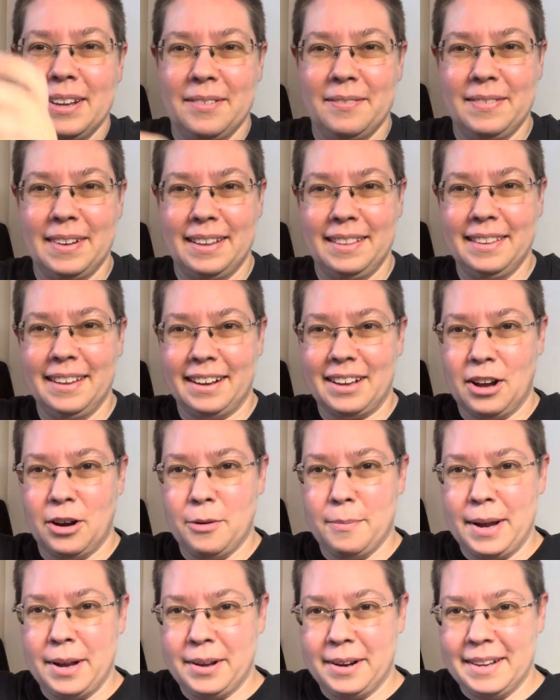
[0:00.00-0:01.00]
but look, oh
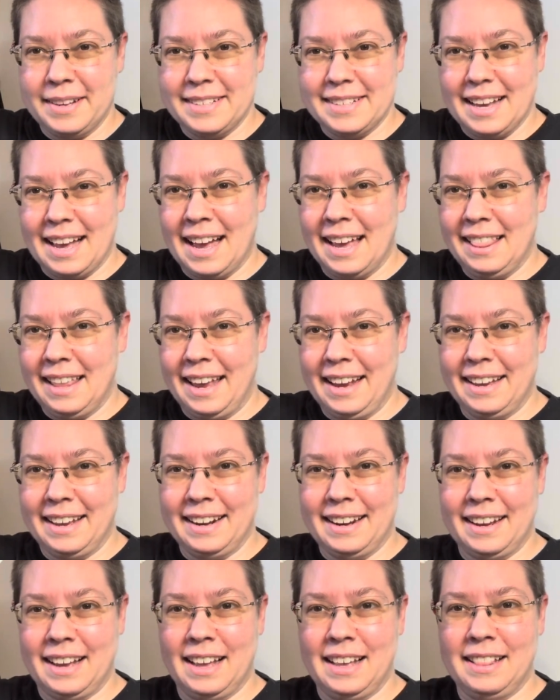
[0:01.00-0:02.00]
my goodness, I like
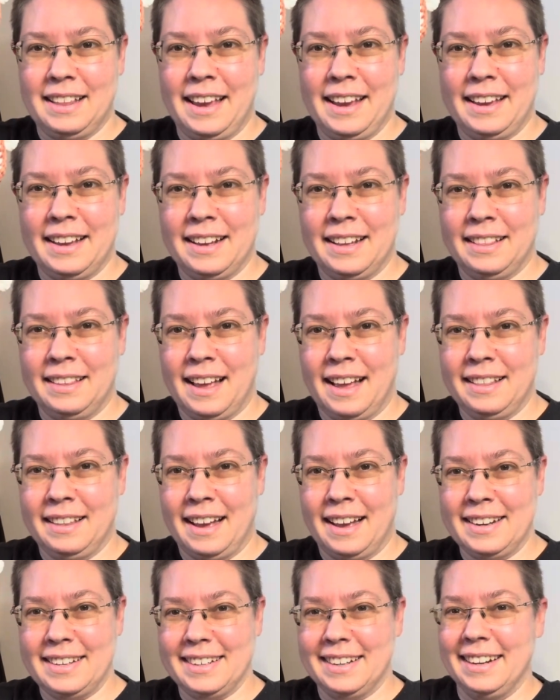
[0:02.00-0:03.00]
it. I like it a
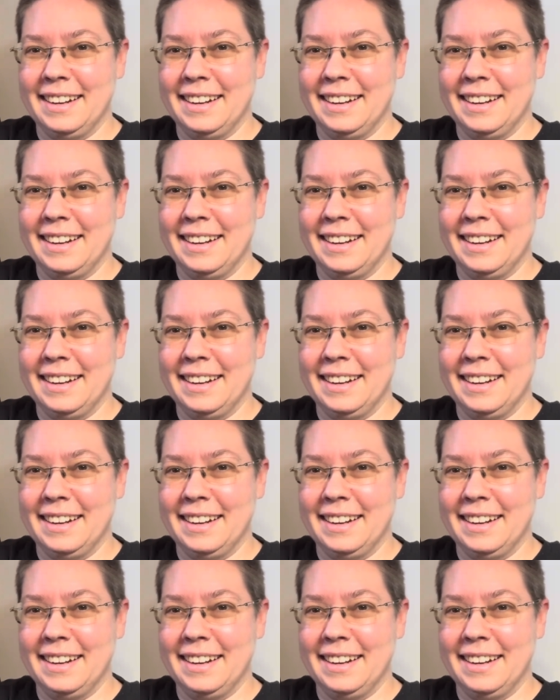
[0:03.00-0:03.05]
lot.